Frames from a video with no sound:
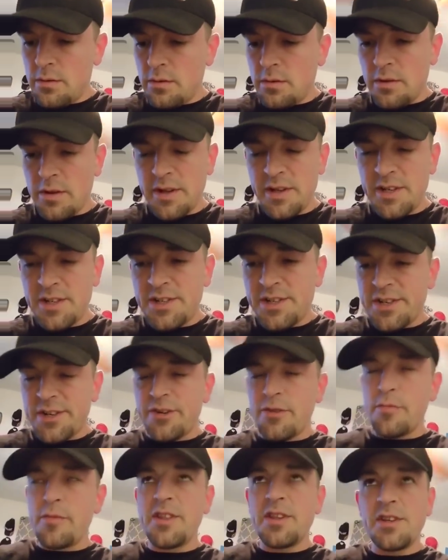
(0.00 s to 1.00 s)
Look, ladies and
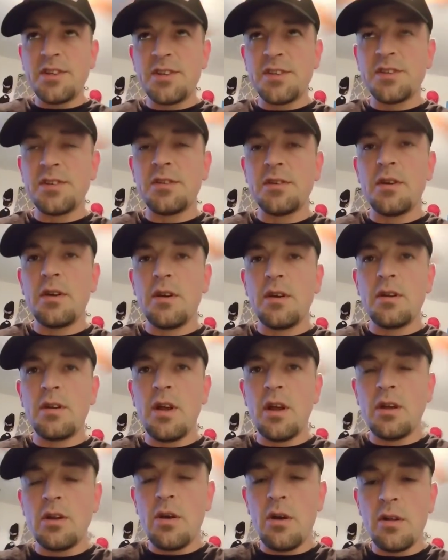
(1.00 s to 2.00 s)
gentlemen, this
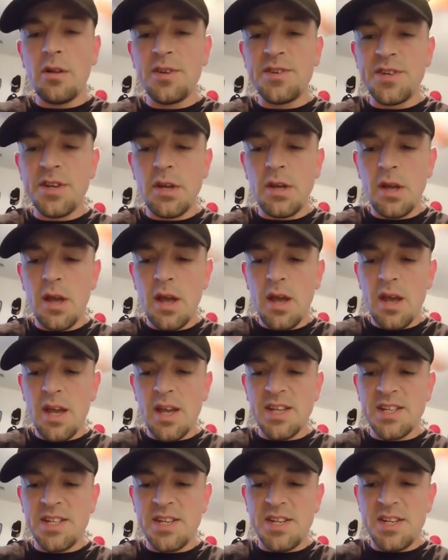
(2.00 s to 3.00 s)
technology
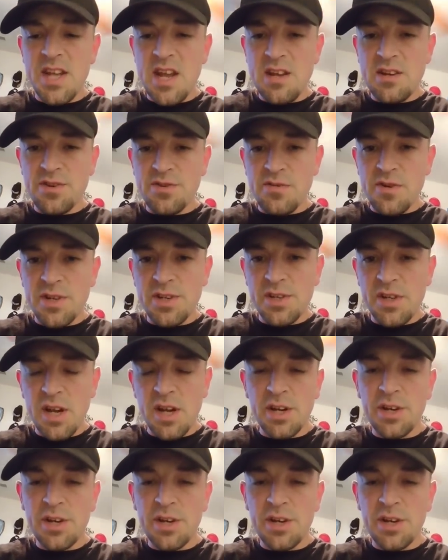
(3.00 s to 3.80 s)
is dangerous,